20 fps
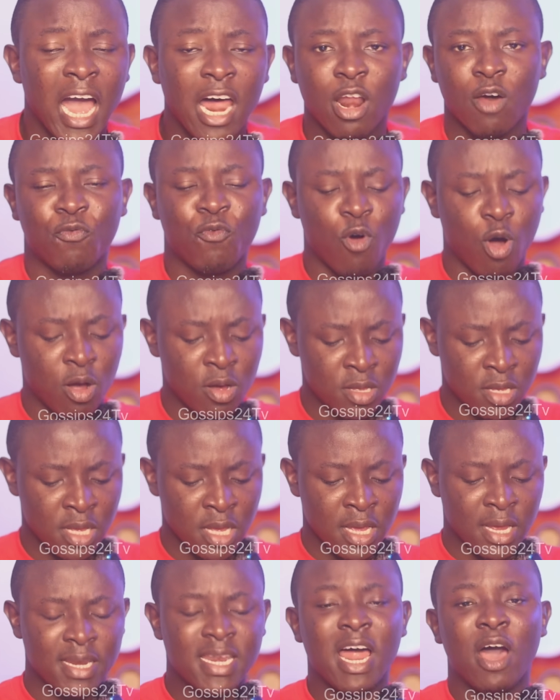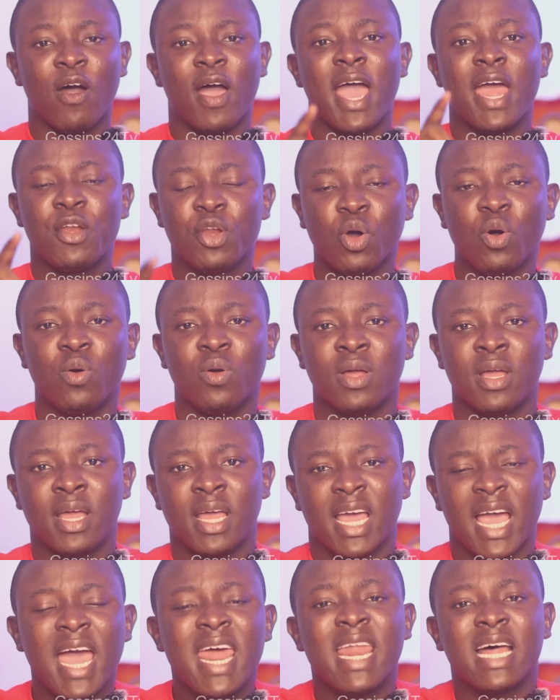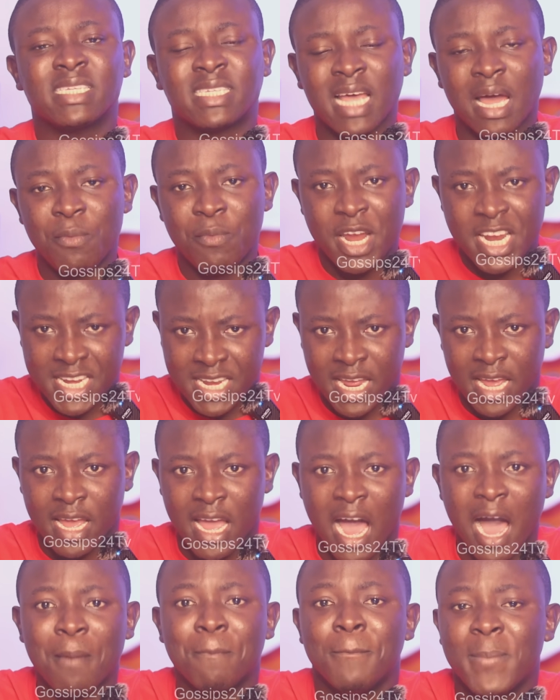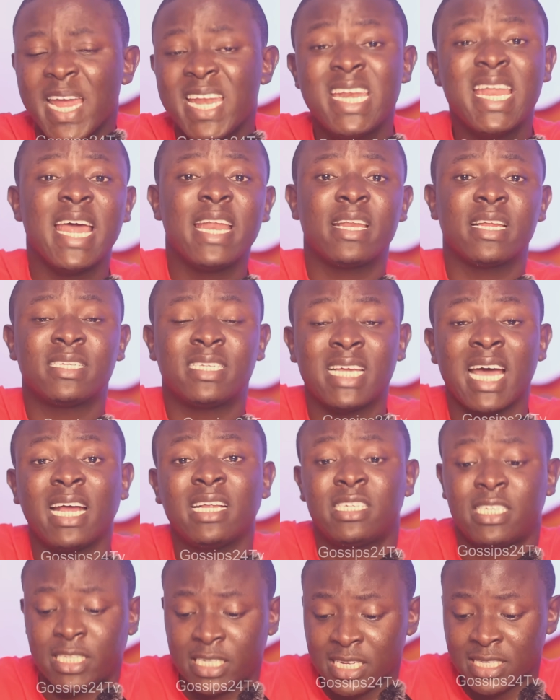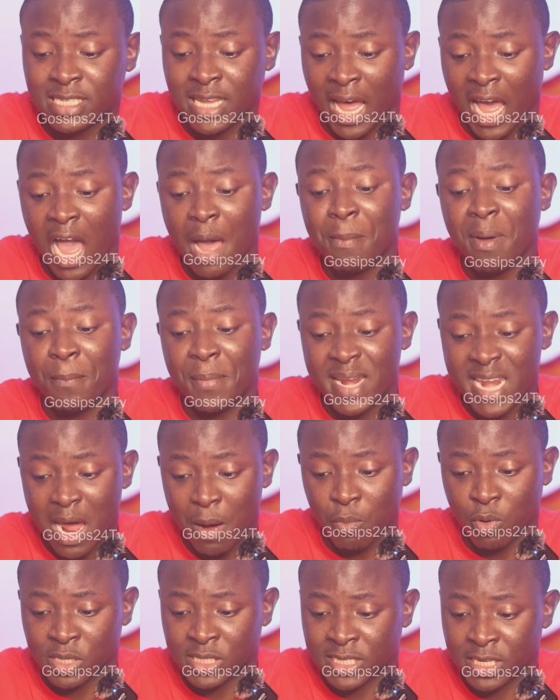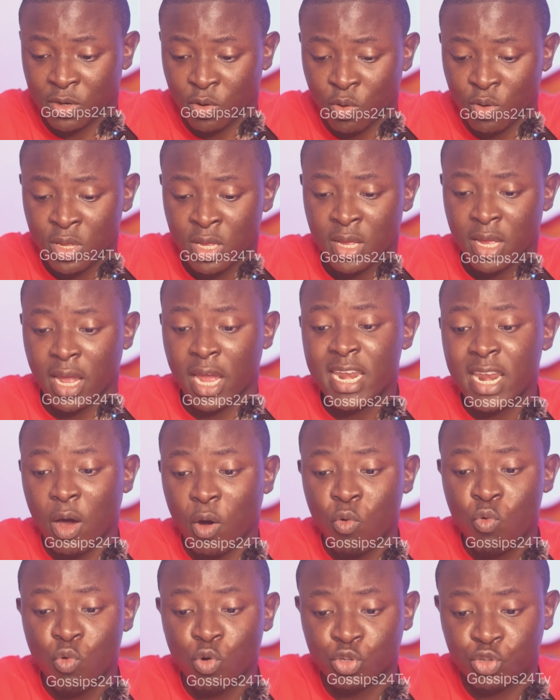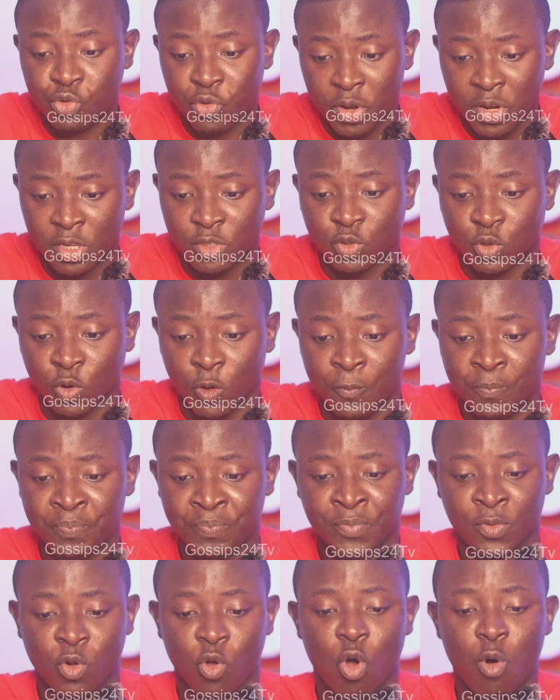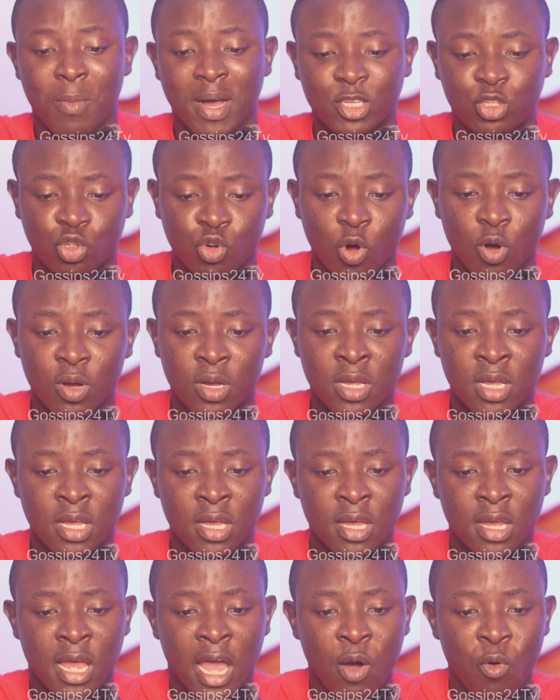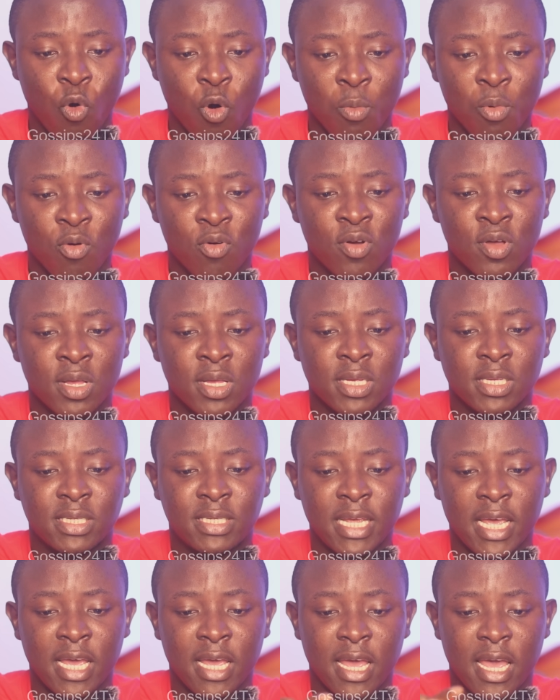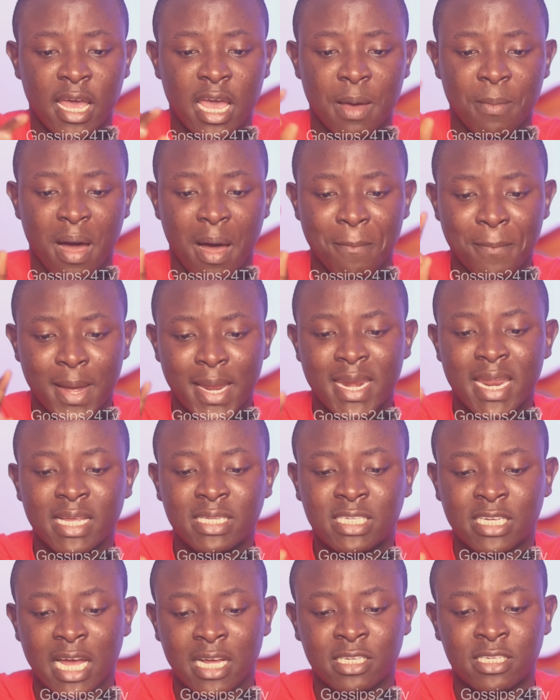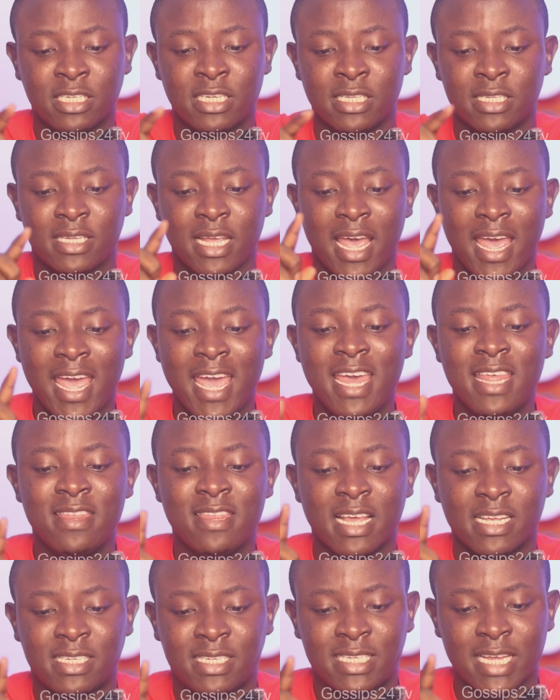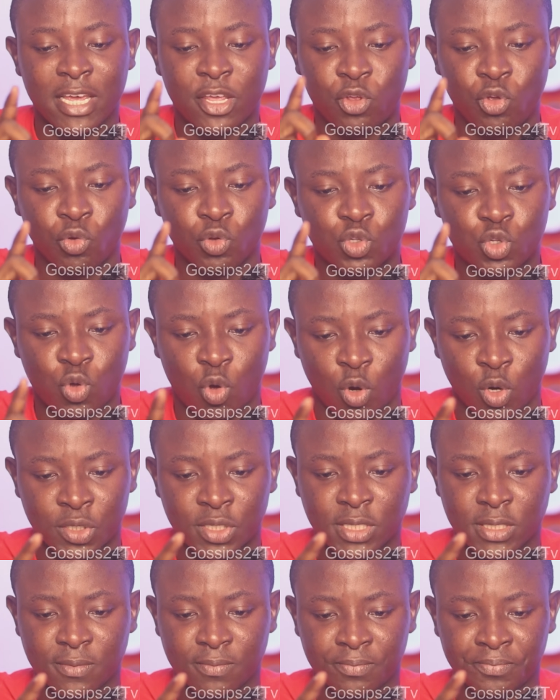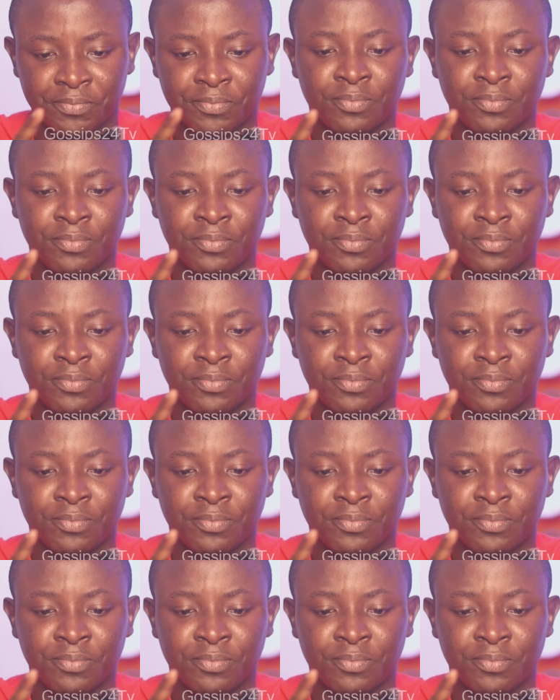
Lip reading: And of all, now and no, and as I'm ready, amended charge sheet, Ababeda Bonteno, and now who will screen this one. Or Matro, a woman, say amended charge sheet in the second court.